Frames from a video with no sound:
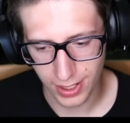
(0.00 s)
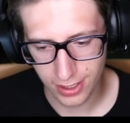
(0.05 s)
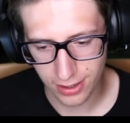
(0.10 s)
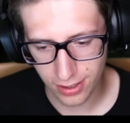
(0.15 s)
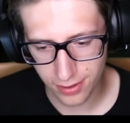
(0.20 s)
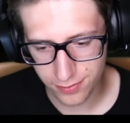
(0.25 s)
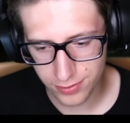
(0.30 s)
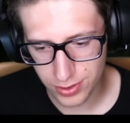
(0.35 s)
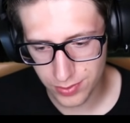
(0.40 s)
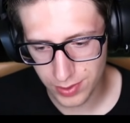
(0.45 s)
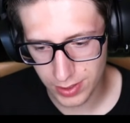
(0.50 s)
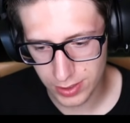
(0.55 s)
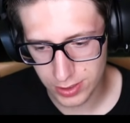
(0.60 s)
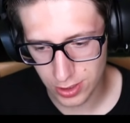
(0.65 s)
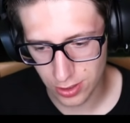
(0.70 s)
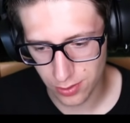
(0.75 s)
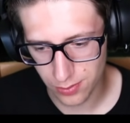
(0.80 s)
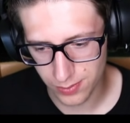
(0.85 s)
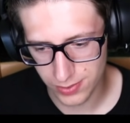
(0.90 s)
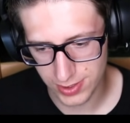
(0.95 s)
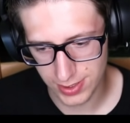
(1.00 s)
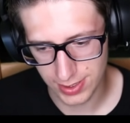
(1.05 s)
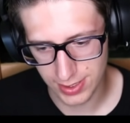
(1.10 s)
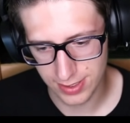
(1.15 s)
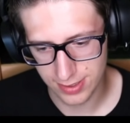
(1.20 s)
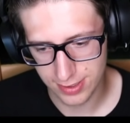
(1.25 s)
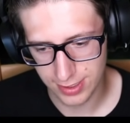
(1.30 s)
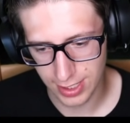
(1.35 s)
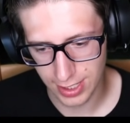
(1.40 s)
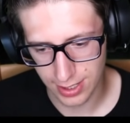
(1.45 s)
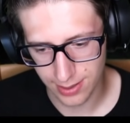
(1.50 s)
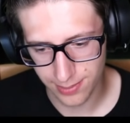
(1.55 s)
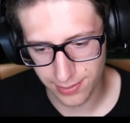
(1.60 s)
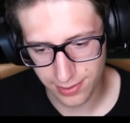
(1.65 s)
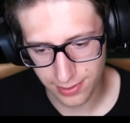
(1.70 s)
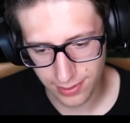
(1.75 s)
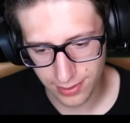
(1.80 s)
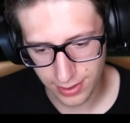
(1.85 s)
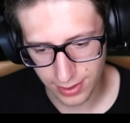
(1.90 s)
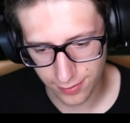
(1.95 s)
I love doing domes in this game.
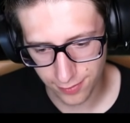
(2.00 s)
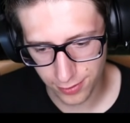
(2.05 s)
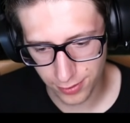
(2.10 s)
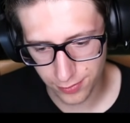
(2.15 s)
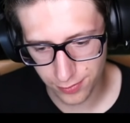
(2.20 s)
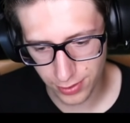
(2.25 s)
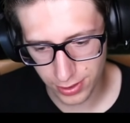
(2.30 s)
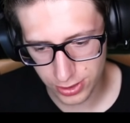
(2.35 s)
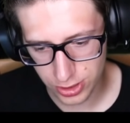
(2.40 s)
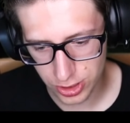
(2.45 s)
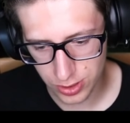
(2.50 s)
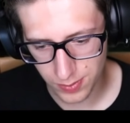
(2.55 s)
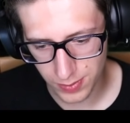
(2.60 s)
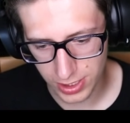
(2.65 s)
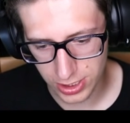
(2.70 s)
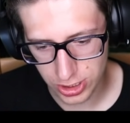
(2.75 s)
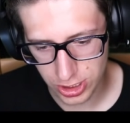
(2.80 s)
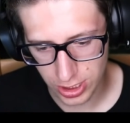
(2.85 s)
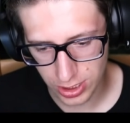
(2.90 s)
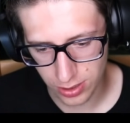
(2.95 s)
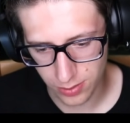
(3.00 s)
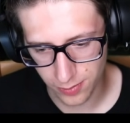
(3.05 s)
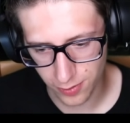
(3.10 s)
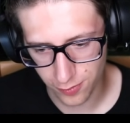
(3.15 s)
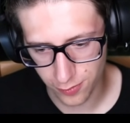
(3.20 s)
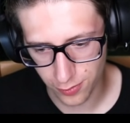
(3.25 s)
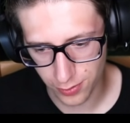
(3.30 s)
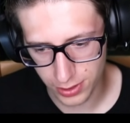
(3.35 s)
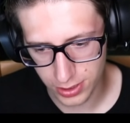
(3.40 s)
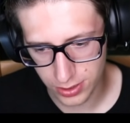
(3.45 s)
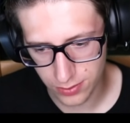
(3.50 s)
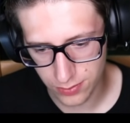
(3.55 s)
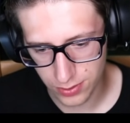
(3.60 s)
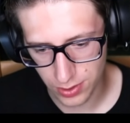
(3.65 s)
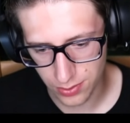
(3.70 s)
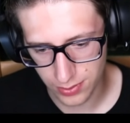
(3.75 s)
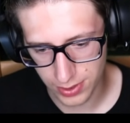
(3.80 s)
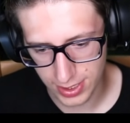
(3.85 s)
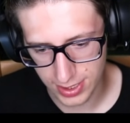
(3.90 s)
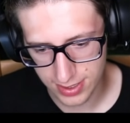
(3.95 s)
If you've watched my channel before, you
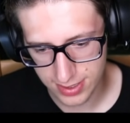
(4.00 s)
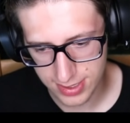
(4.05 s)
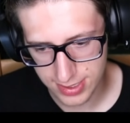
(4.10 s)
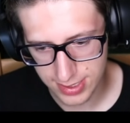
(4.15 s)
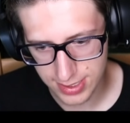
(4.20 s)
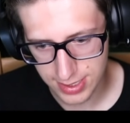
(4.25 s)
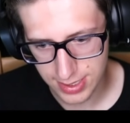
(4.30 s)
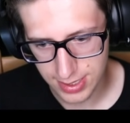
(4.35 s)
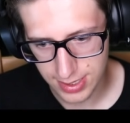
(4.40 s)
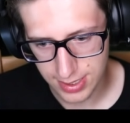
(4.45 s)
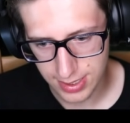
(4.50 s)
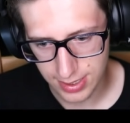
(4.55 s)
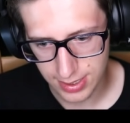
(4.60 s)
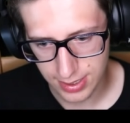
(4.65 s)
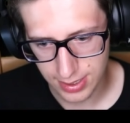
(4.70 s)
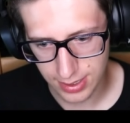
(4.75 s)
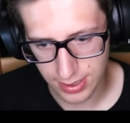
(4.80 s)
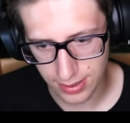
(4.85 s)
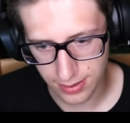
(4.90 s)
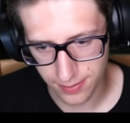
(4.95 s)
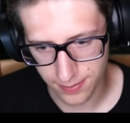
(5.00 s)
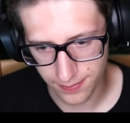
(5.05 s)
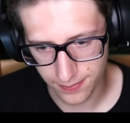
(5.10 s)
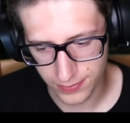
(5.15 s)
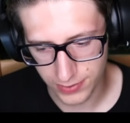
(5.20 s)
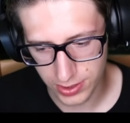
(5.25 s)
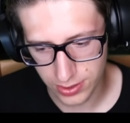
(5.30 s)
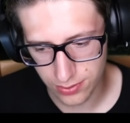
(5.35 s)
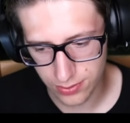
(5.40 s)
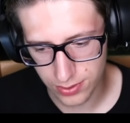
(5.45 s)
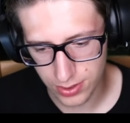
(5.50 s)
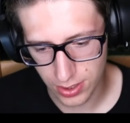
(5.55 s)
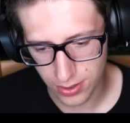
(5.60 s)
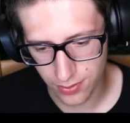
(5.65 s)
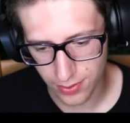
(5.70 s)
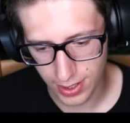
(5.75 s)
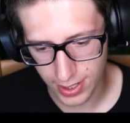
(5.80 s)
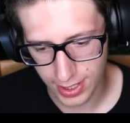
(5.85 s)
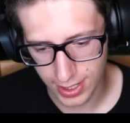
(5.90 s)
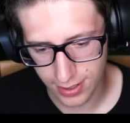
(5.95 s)
know this. You
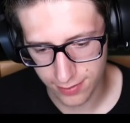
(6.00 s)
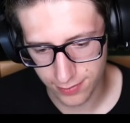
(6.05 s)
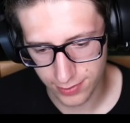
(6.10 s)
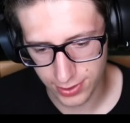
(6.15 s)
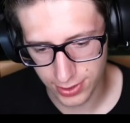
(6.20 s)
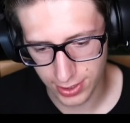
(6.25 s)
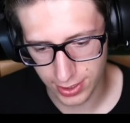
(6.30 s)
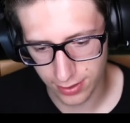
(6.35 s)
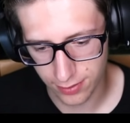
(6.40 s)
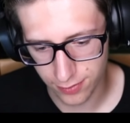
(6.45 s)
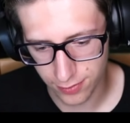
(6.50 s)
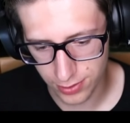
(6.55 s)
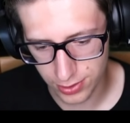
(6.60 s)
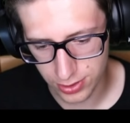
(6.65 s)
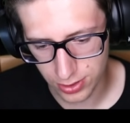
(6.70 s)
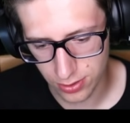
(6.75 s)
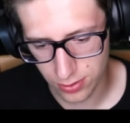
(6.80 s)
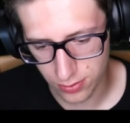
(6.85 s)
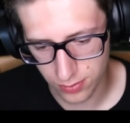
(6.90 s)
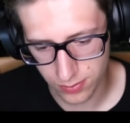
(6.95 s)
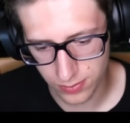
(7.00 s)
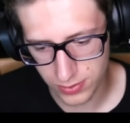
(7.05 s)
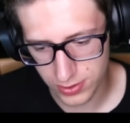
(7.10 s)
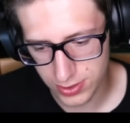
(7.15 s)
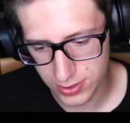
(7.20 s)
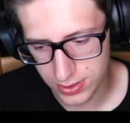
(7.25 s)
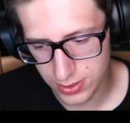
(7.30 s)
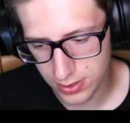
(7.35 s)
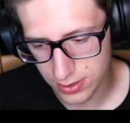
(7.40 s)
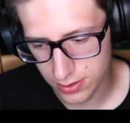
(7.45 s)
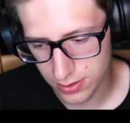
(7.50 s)
know I have a thing for domes.